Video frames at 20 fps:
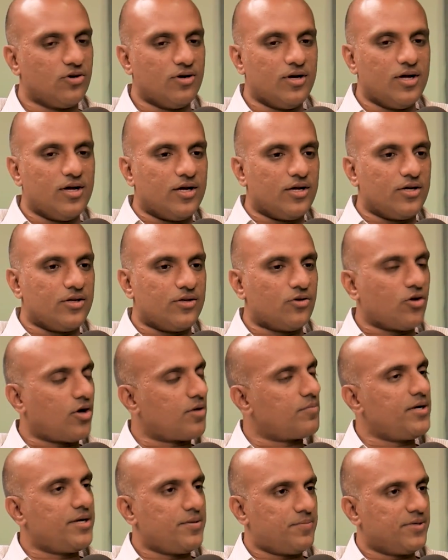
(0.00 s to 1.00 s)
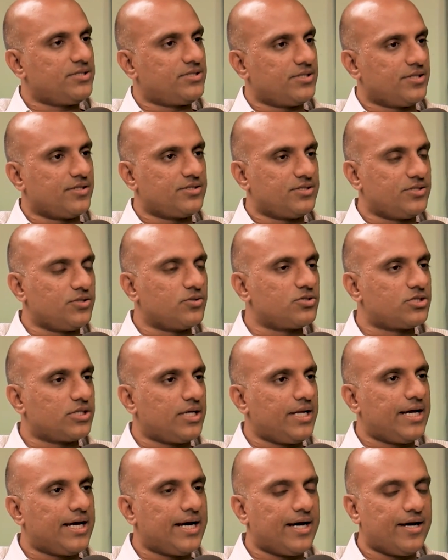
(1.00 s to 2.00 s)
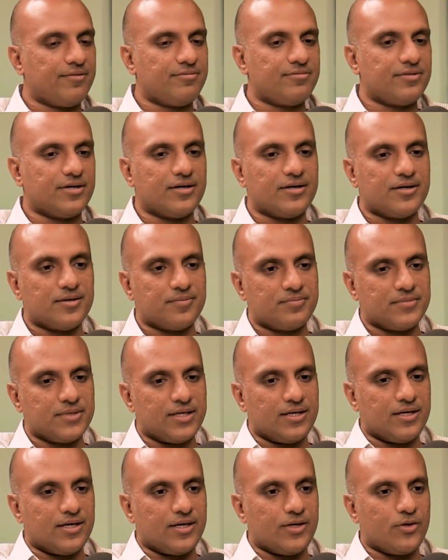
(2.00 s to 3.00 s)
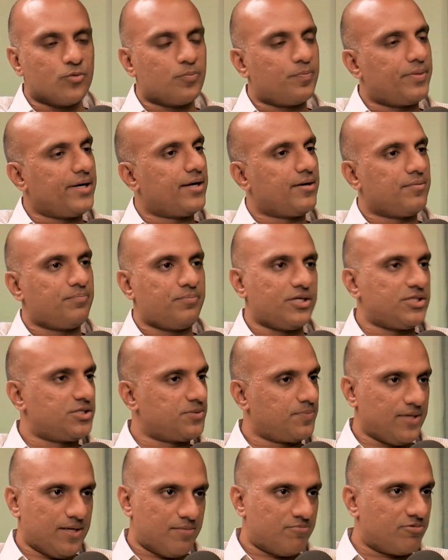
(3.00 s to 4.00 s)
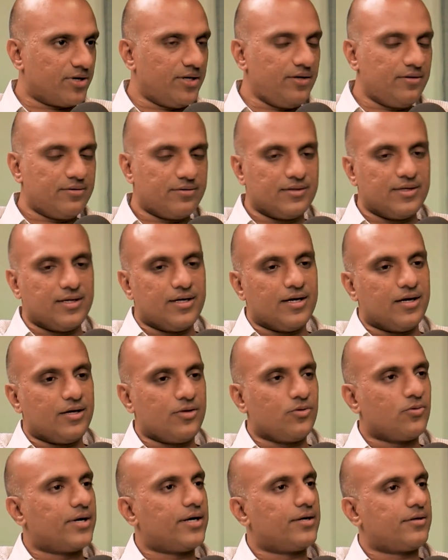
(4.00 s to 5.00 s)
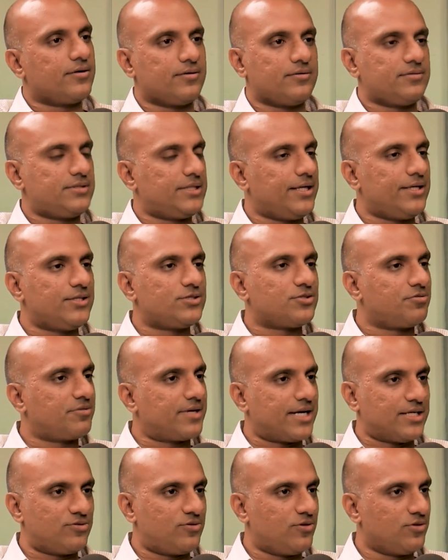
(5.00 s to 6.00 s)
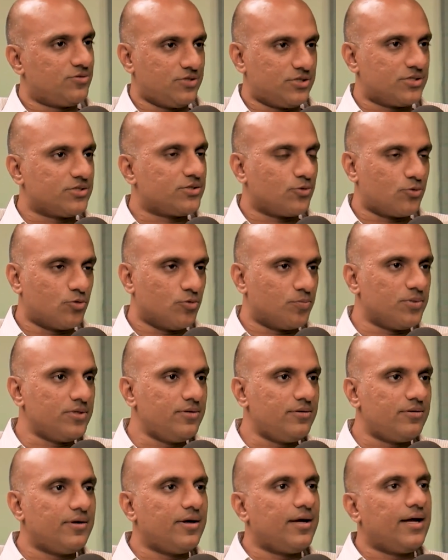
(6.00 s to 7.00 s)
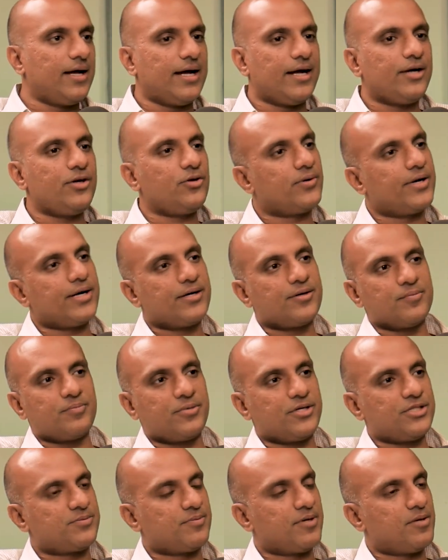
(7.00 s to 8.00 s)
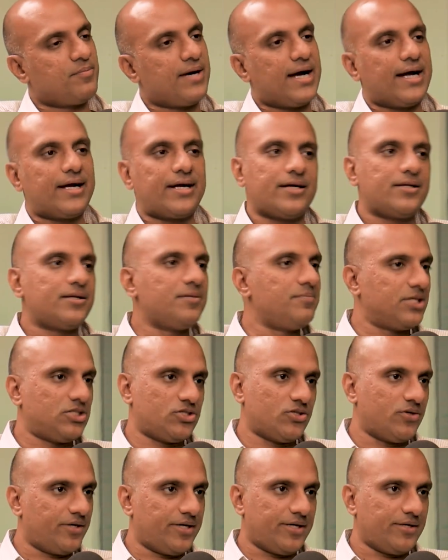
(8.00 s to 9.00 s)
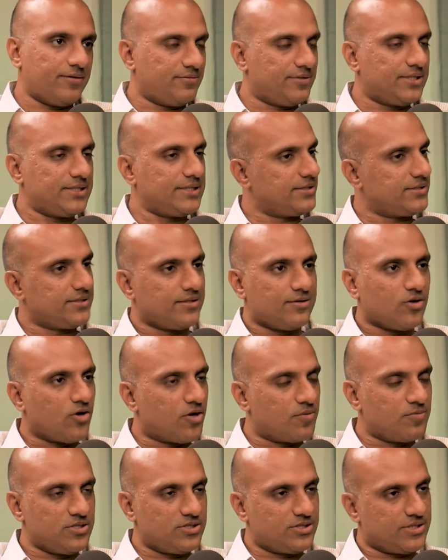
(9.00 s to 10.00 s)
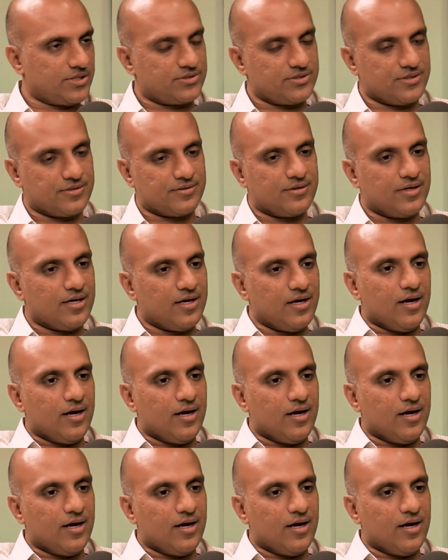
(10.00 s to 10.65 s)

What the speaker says: So normal debentures usually have you pay a principal upfront. You get a series of cash flows, which is the coupon, and you get a principal back at the maturity. This is a normal structure.